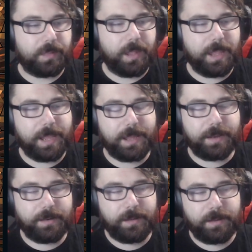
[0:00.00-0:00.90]

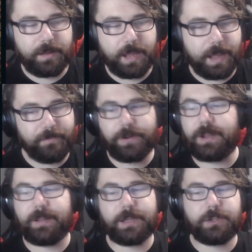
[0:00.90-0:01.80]
in every
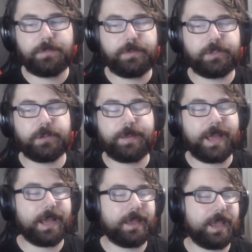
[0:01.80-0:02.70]
collector booster
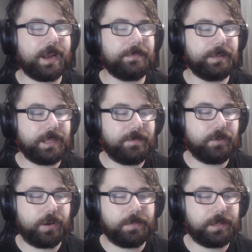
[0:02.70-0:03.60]
pack, and I believe
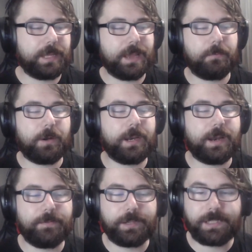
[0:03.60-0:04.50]
you're able to get one in
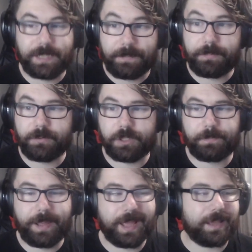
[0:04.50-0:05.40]
every set booster
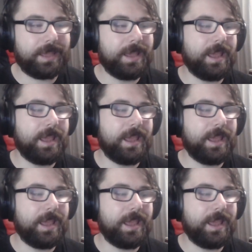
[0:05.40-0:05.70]
pack.